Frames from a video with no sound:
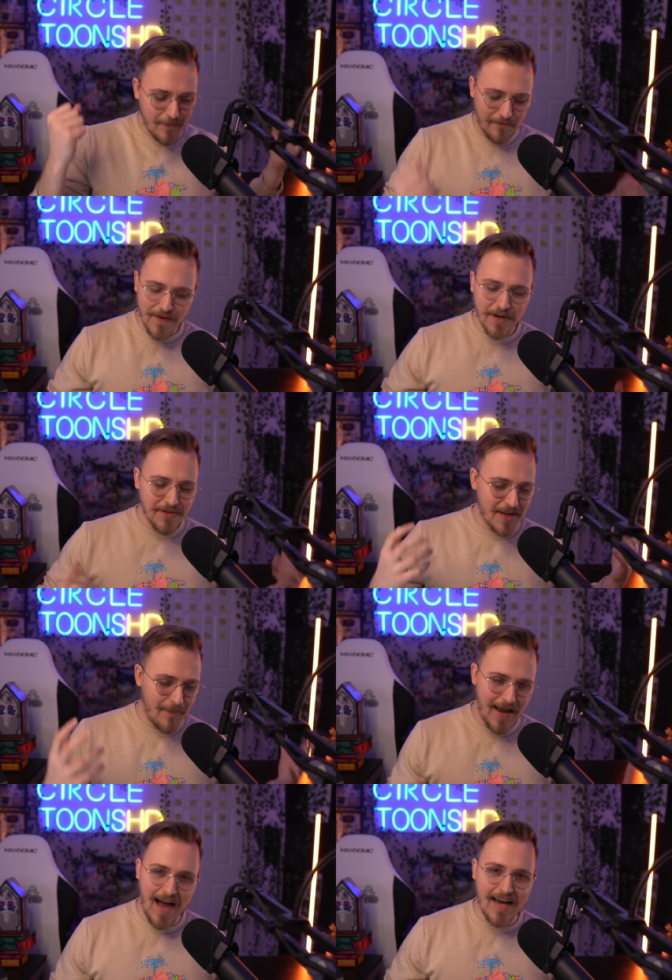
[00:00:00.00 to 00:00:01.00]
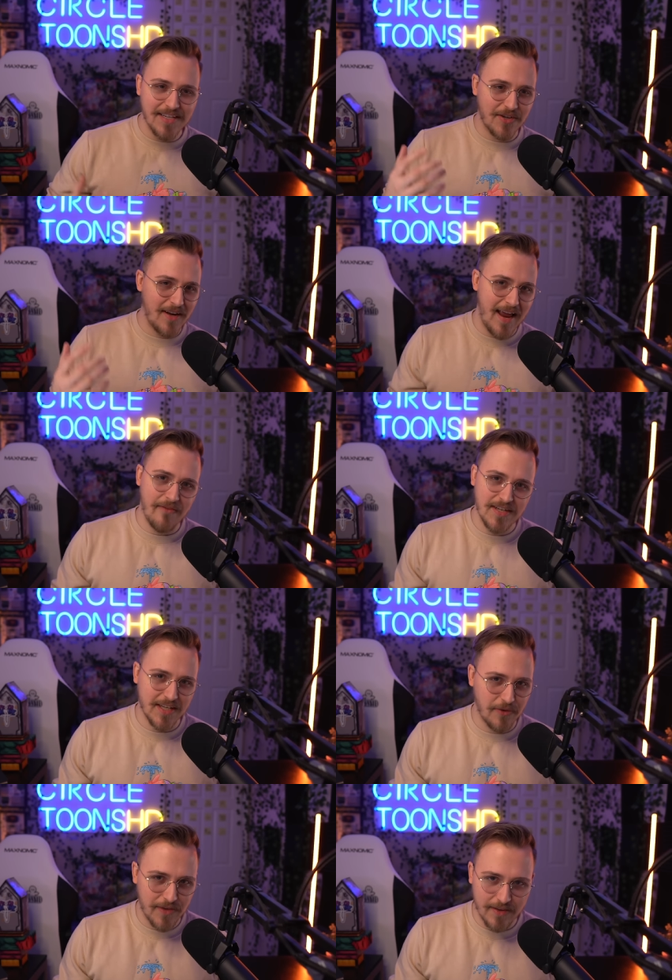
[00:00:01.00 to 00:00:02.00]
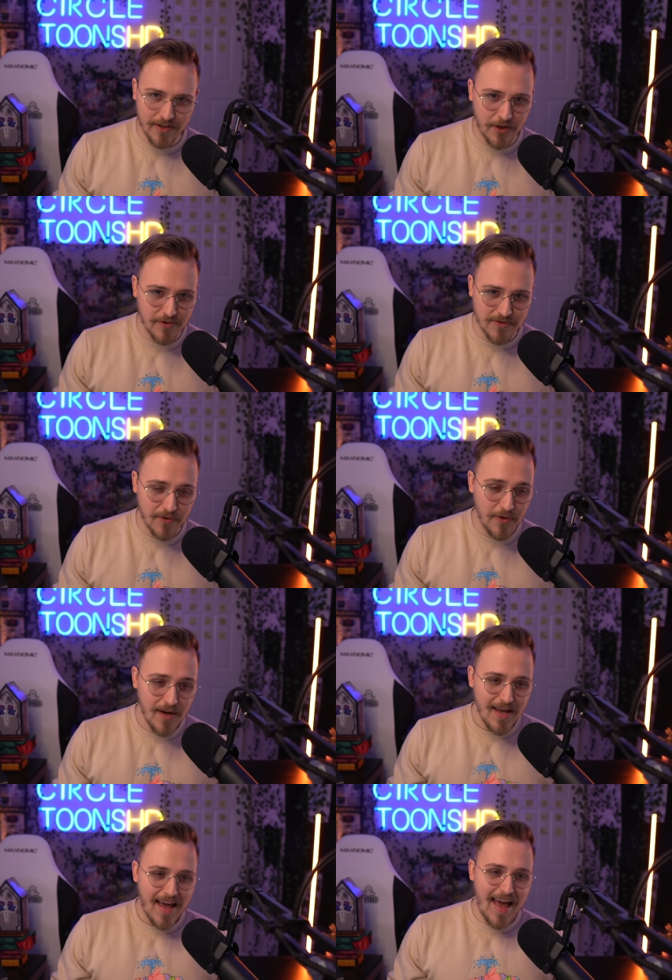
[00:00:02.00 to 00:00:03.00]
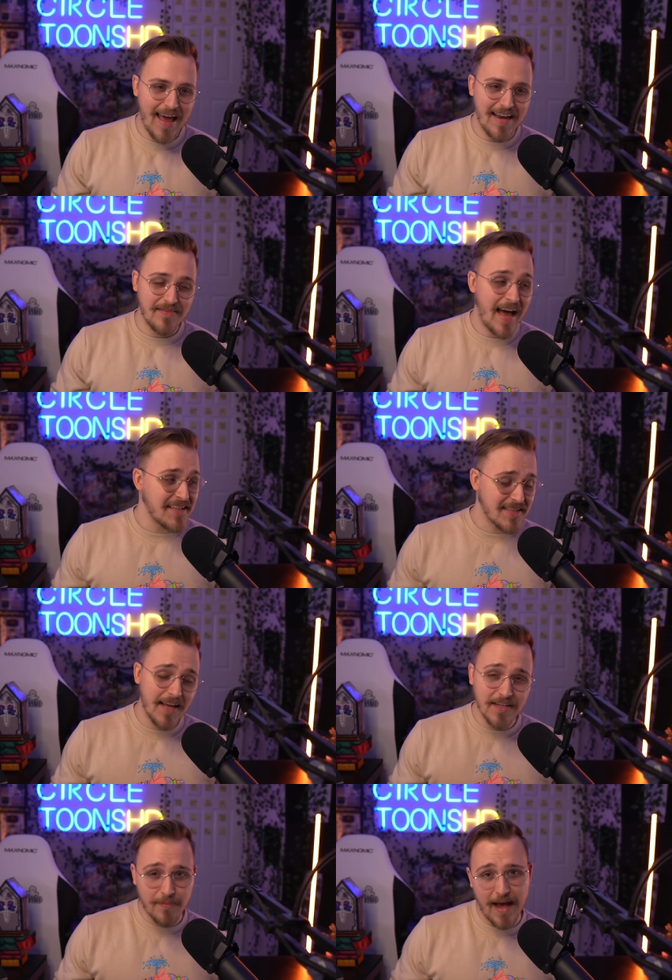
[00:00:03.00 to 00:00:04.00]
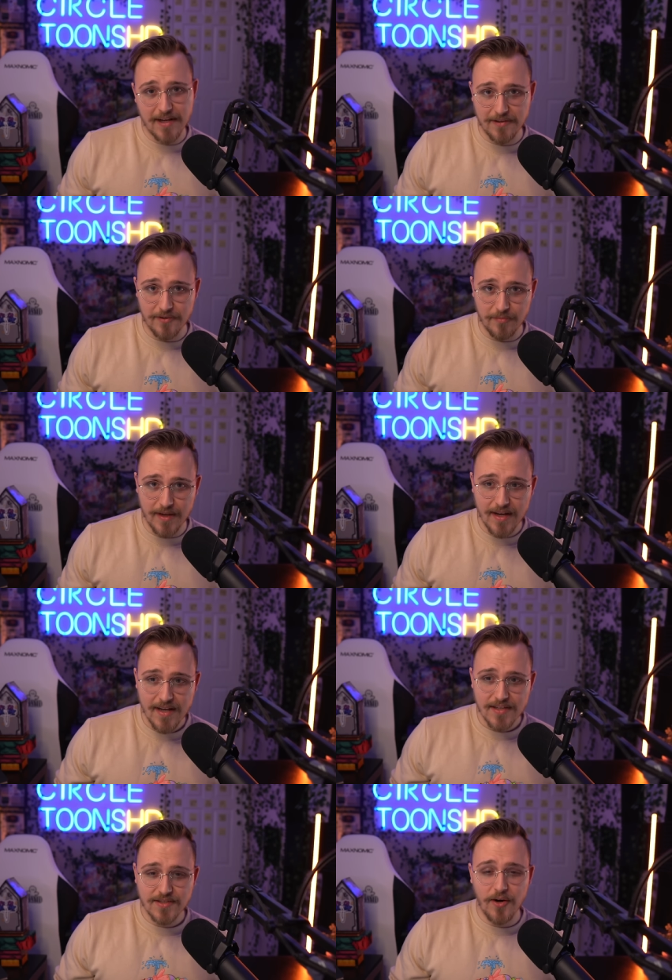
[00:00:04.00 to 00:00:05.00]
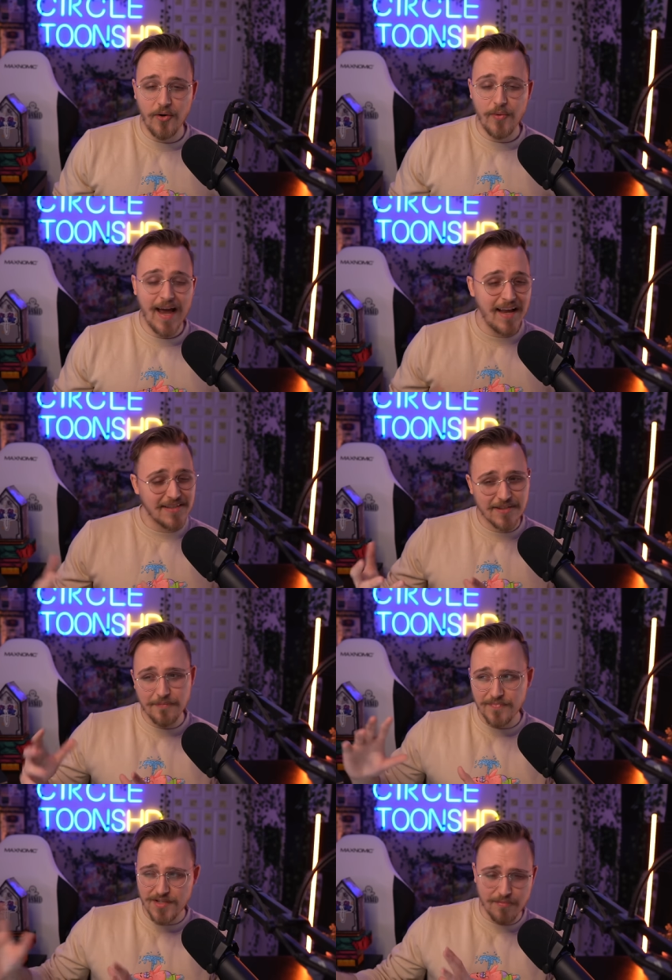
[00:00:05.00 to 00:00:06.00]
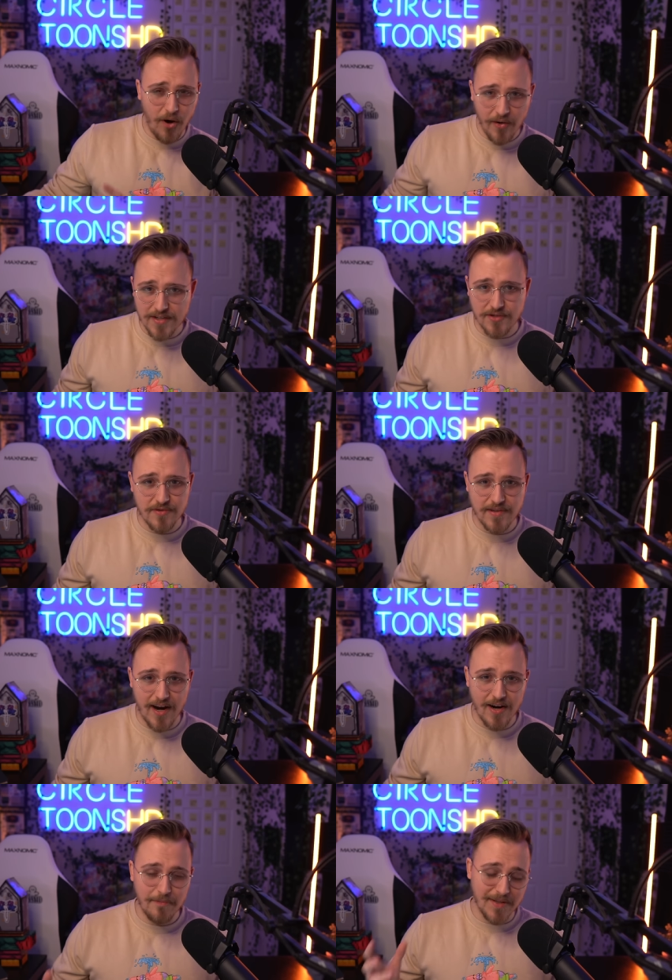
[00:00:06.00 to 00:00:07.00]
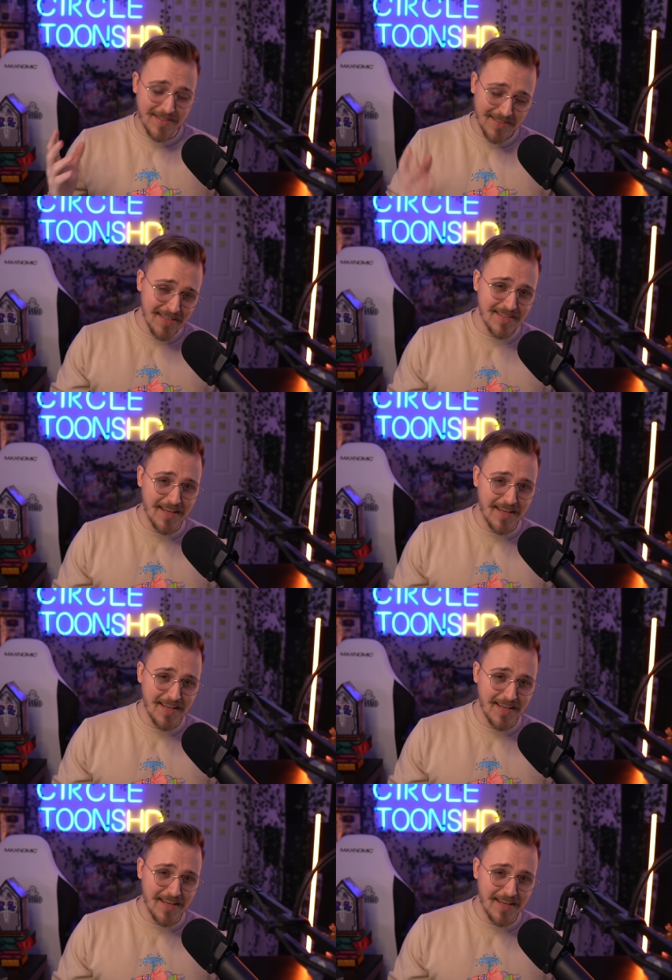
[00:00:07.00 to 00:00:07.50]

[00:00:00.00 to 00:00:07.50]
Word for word: my fingers and my eyes on every single thing that goes through, and that set us back a little bit. So we had some small issues there, but since